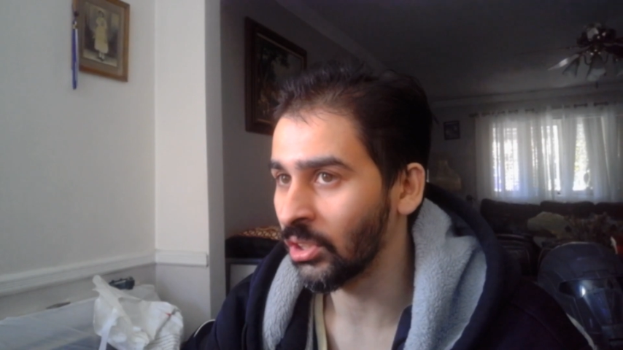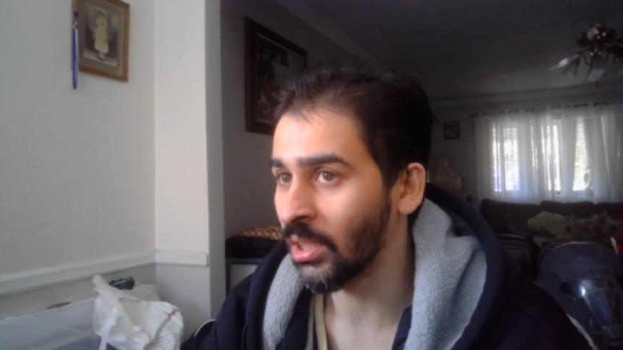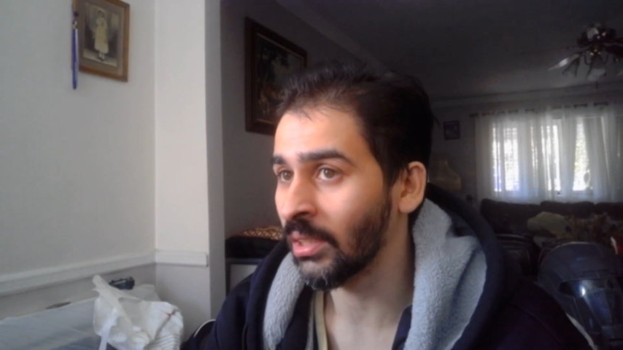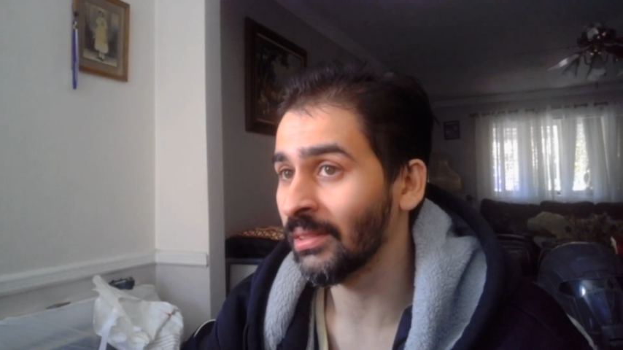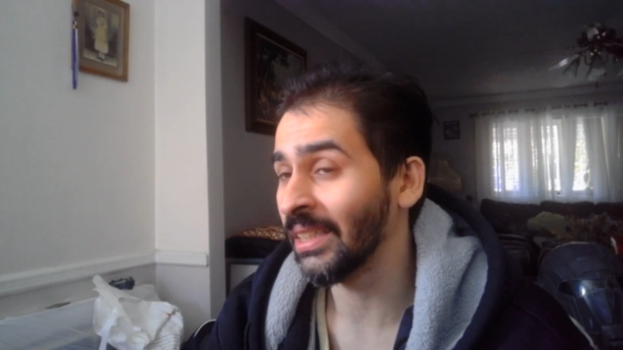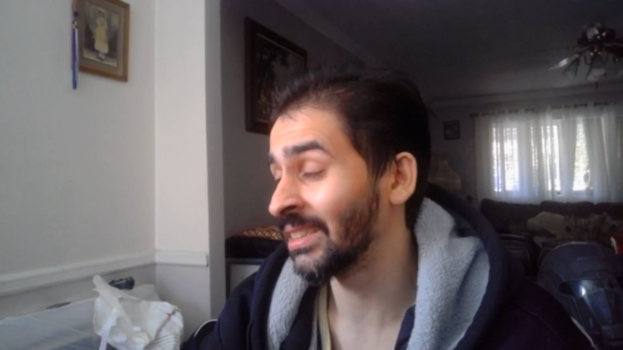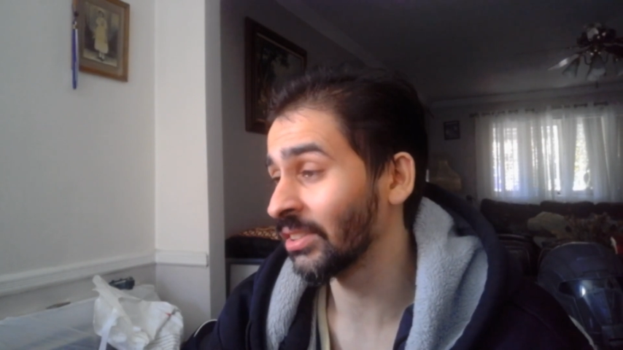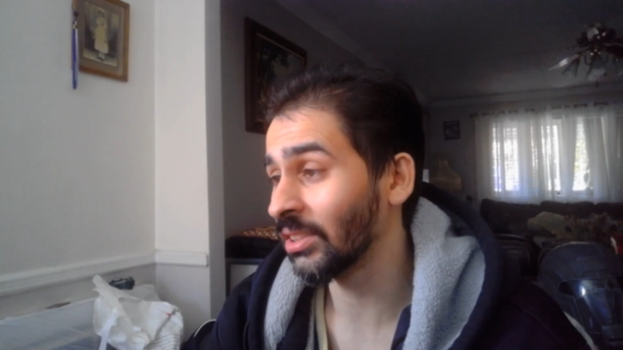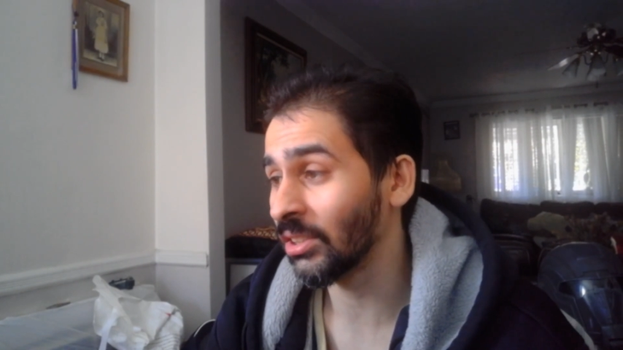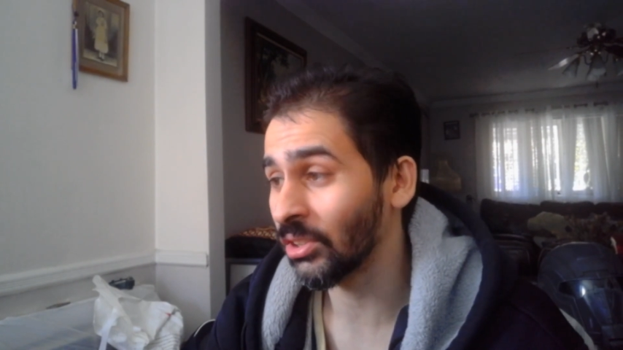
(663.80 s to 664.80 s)
done. It
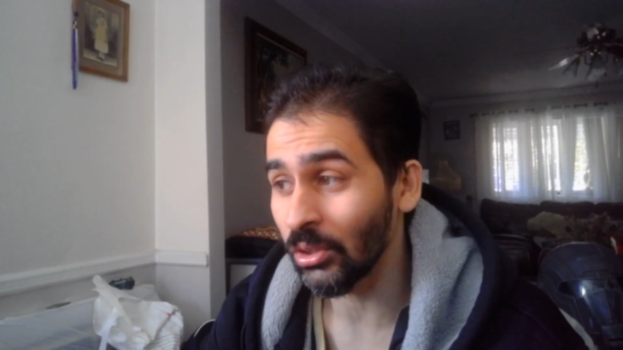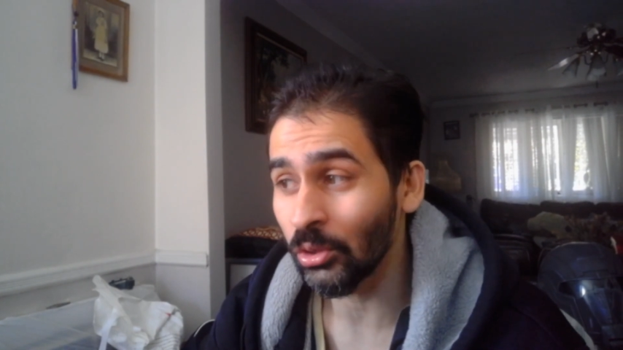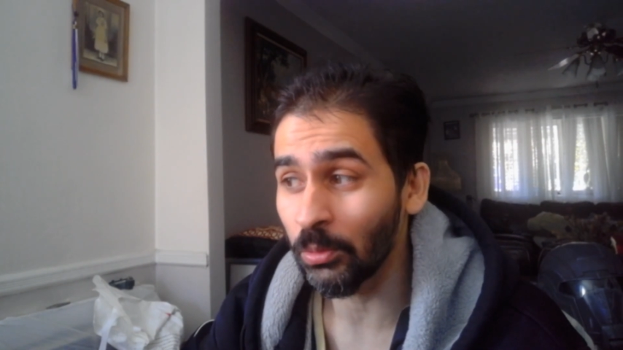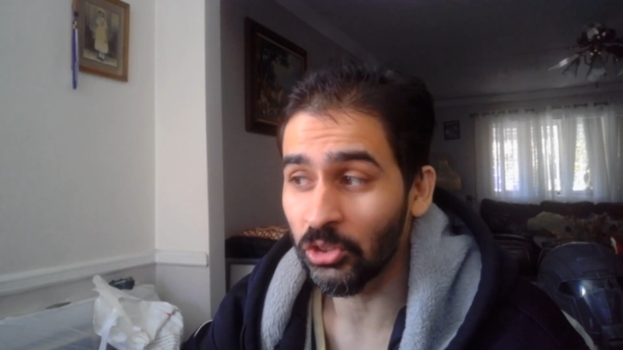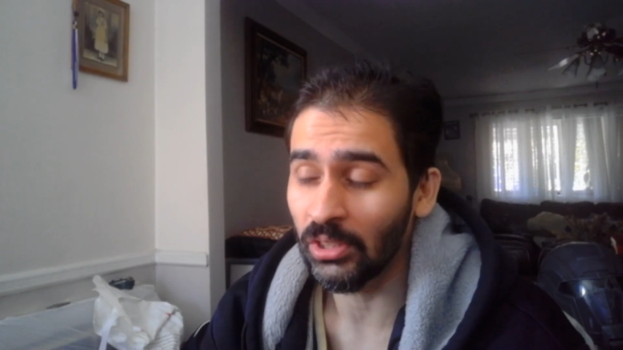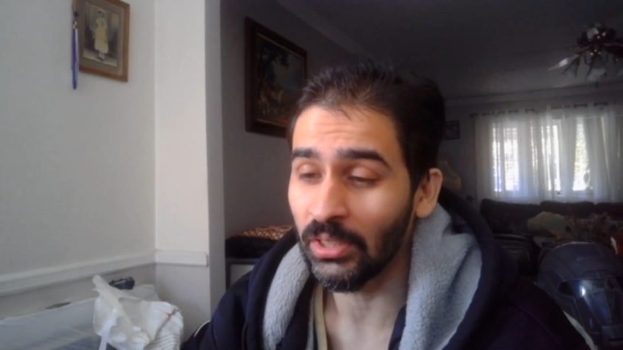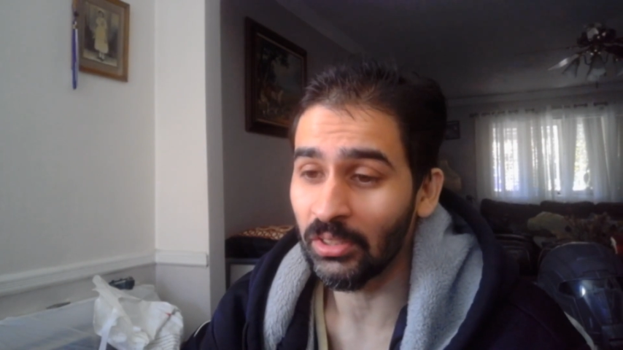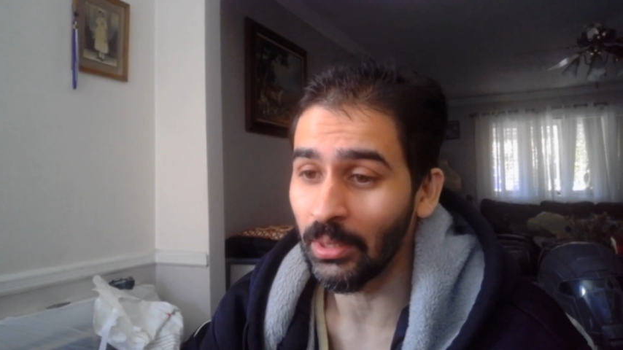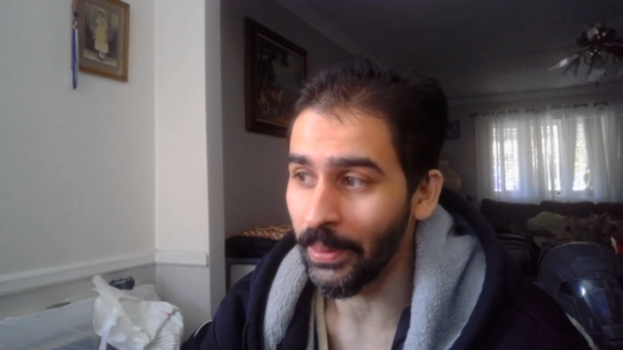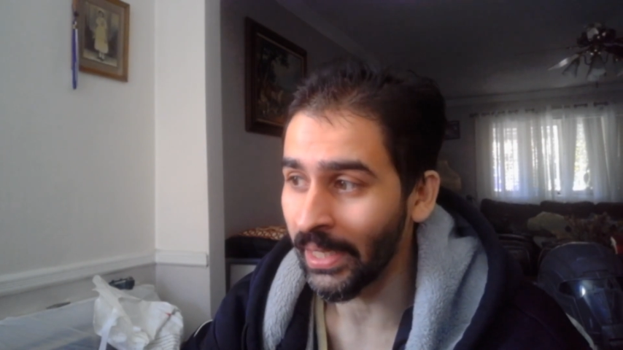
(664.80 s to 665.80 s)
doesn't excuse what she did
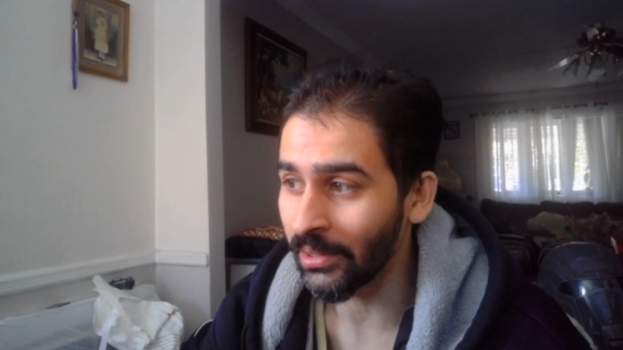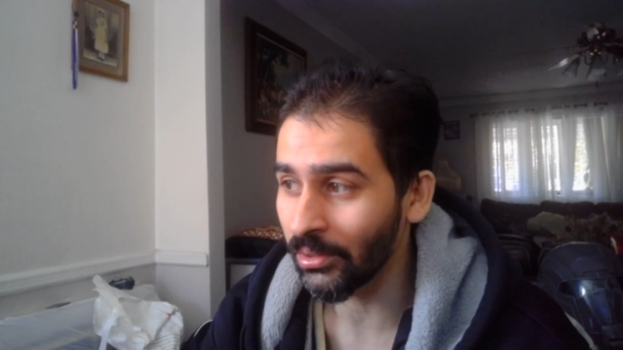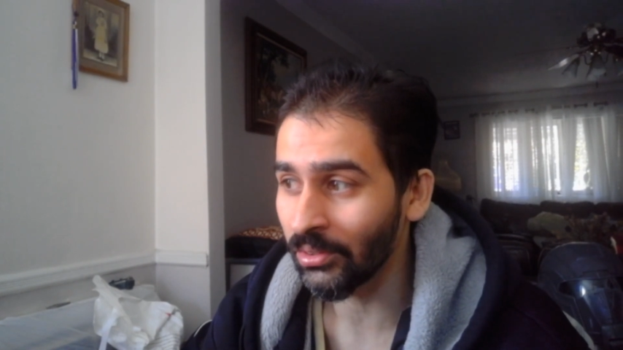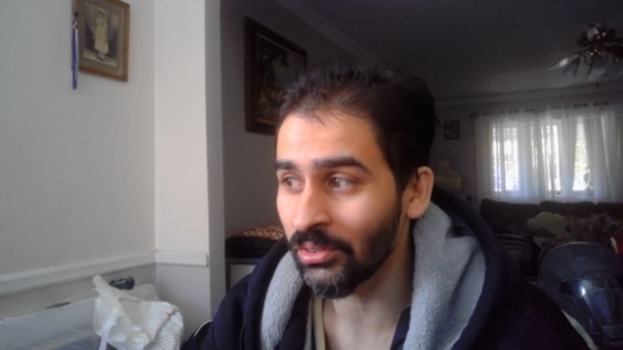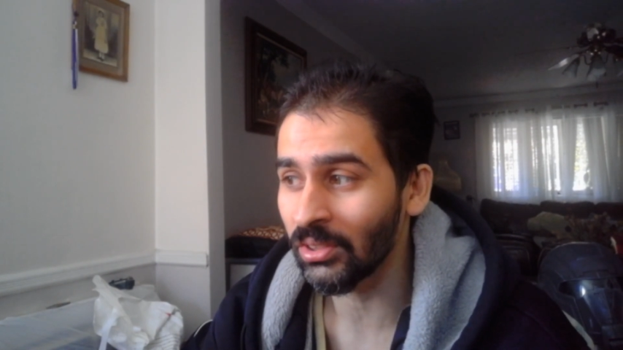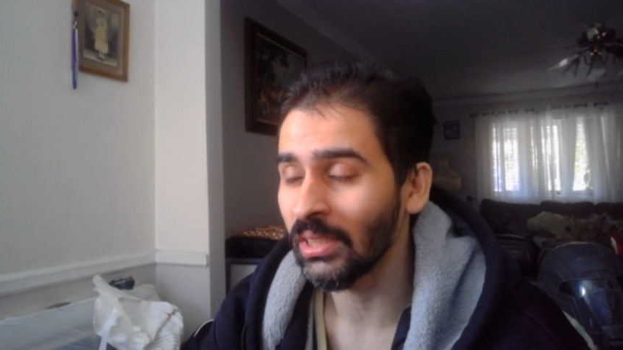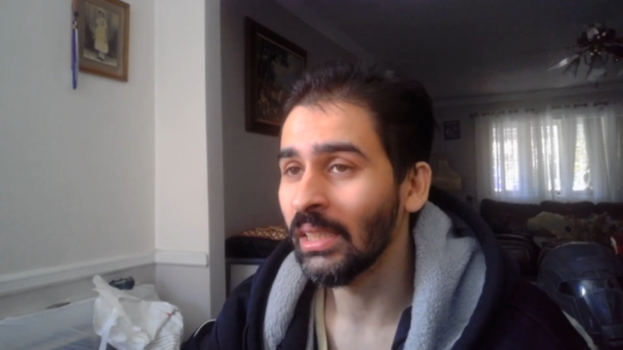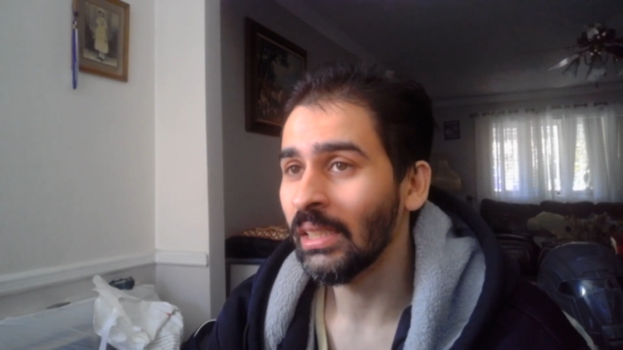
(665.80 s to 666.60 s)
to the Bakers